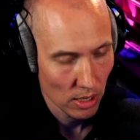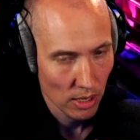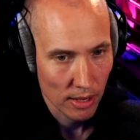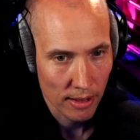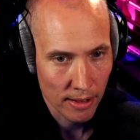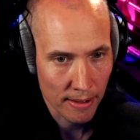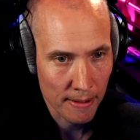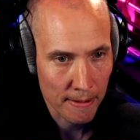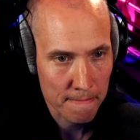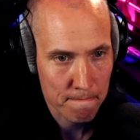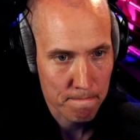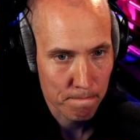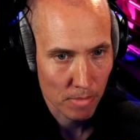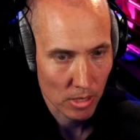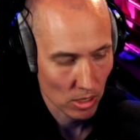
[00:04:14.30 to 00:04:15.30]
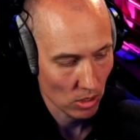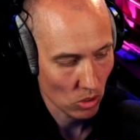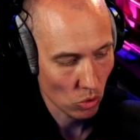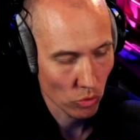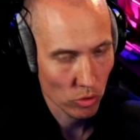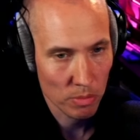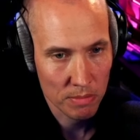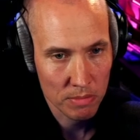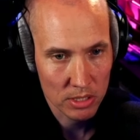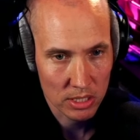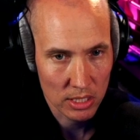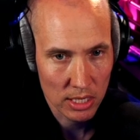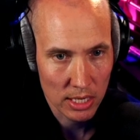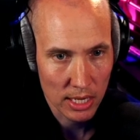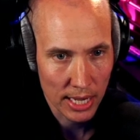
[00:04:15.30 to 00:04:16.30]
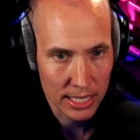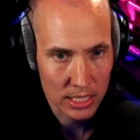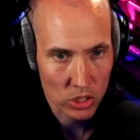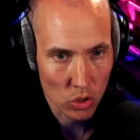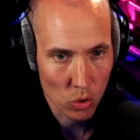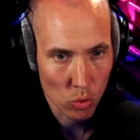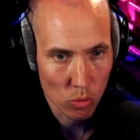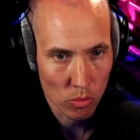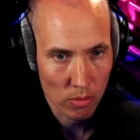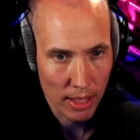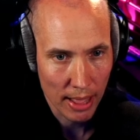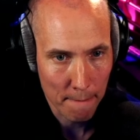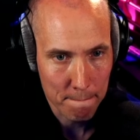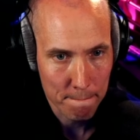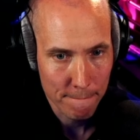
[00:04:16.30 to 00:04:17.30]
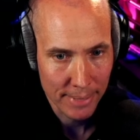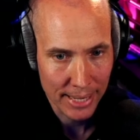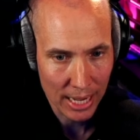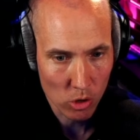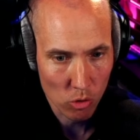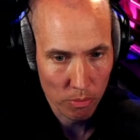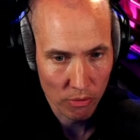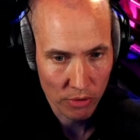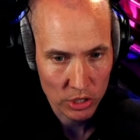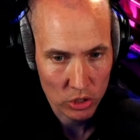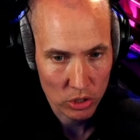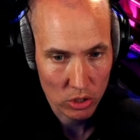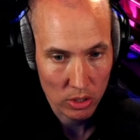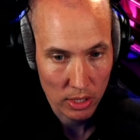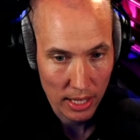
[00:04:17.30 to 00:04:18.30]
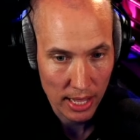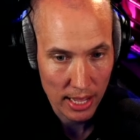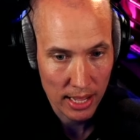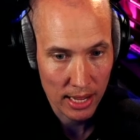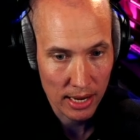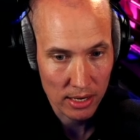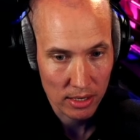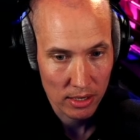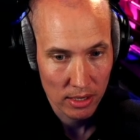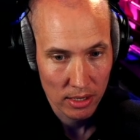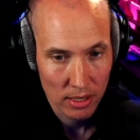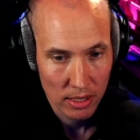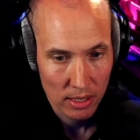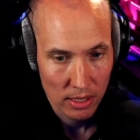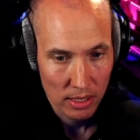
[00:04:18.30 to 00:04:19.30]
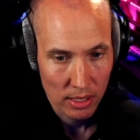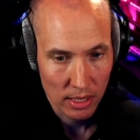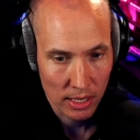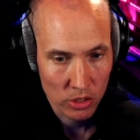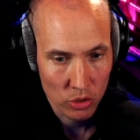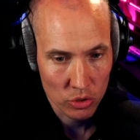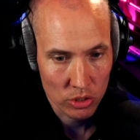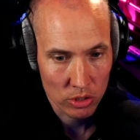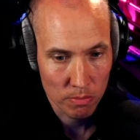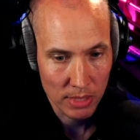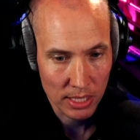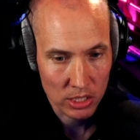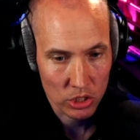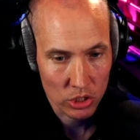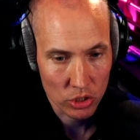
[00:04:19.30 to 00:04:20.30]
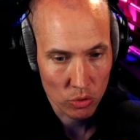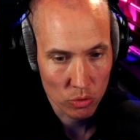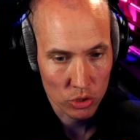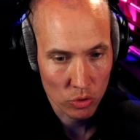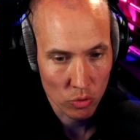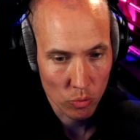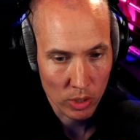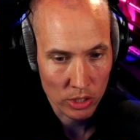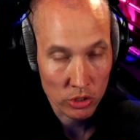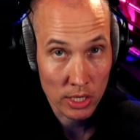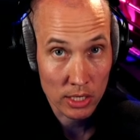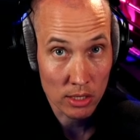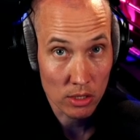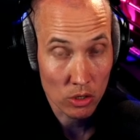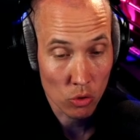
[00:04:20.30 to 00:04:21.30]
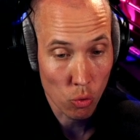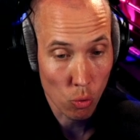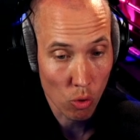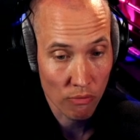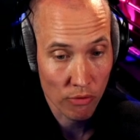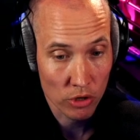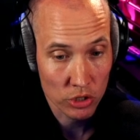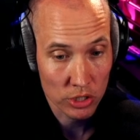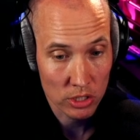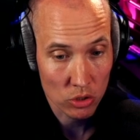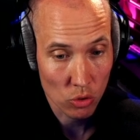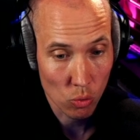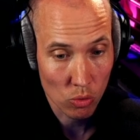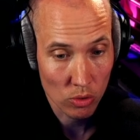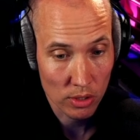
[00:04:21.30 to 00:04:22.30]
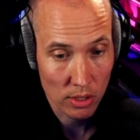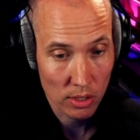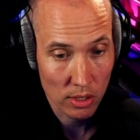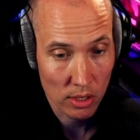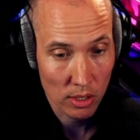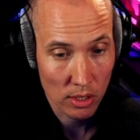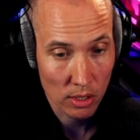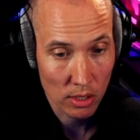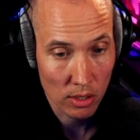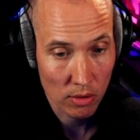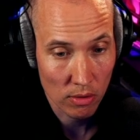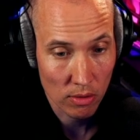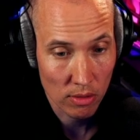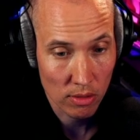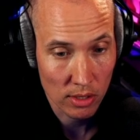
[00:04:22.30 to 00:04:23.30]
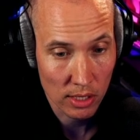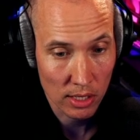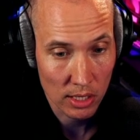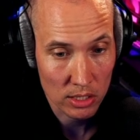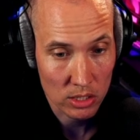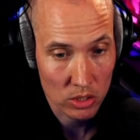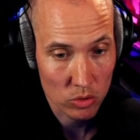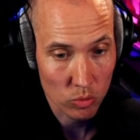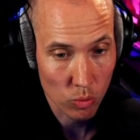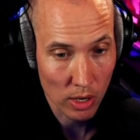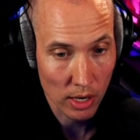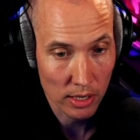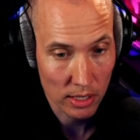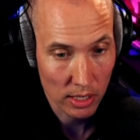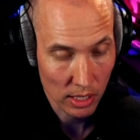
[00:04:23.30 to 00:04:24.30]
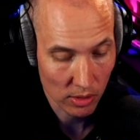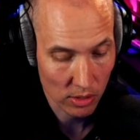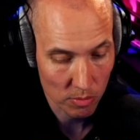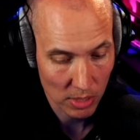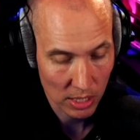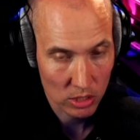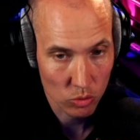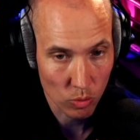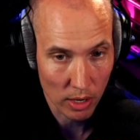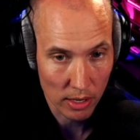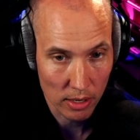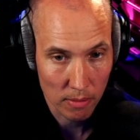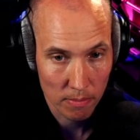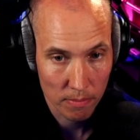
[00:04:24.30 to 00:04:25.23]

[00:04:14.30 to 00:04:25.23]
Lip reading: on the BBCSO Piano Professional, and I used a mix too. So what you get in the core version is only this one here, the mix one.